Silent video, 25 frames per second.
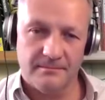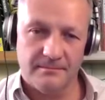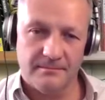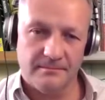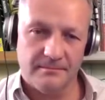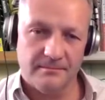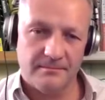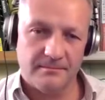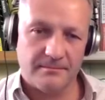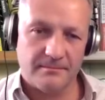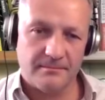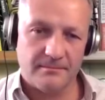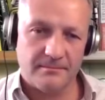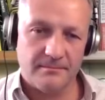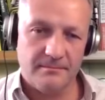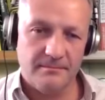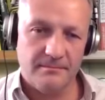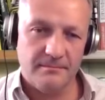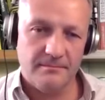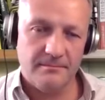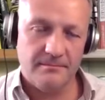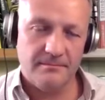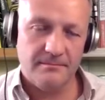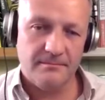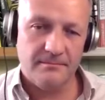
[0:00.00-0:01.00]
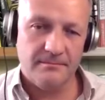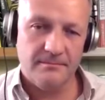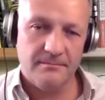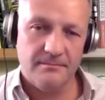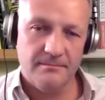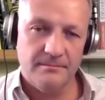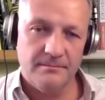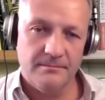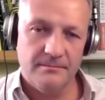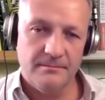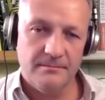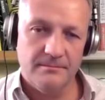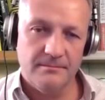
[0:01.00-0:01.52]

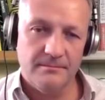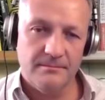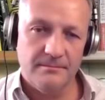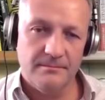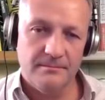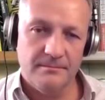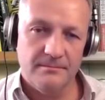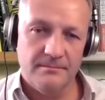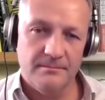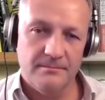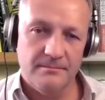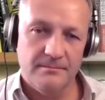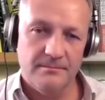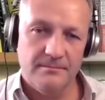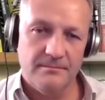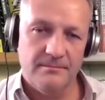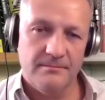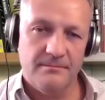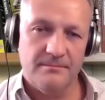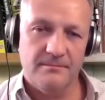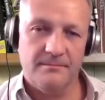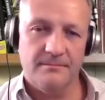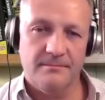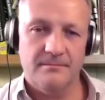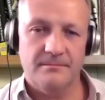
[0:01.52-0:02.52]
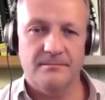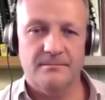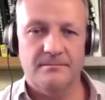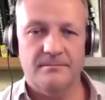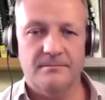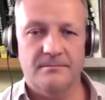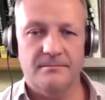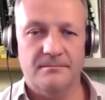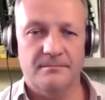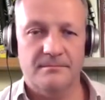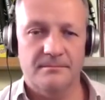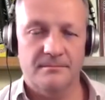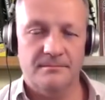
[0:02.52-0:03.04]

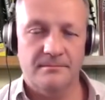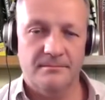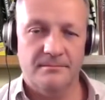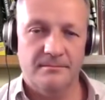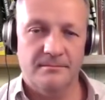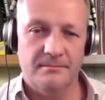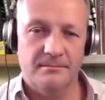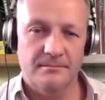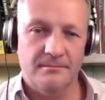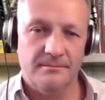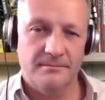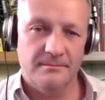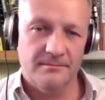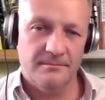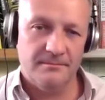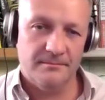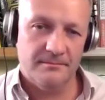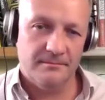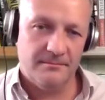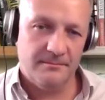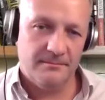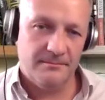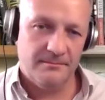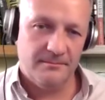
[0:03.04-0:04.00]
(silent)